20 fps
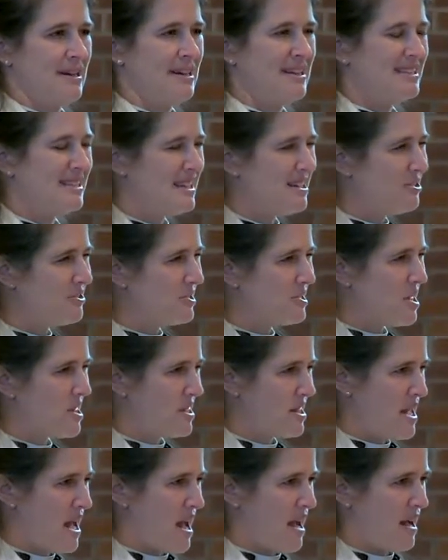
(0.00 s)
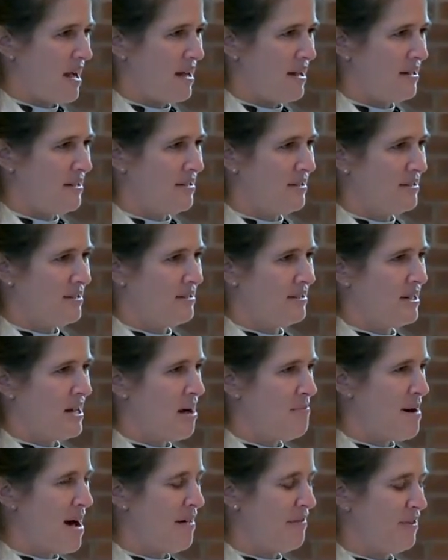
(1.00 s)
Because here's the thing
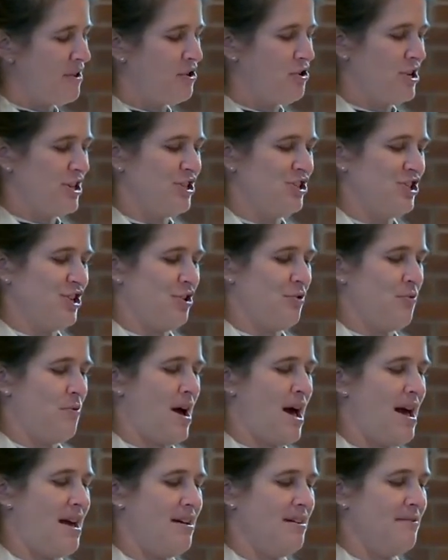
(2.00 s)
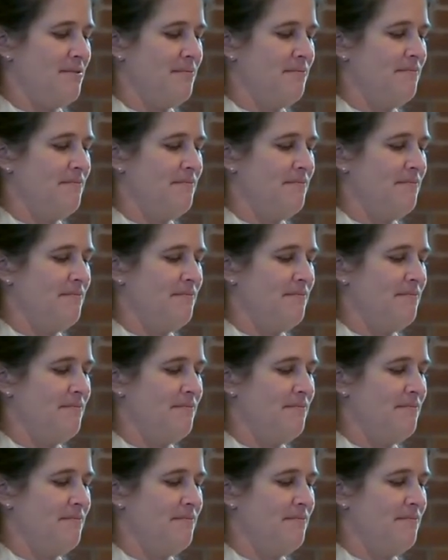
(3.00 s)
about the Christian way.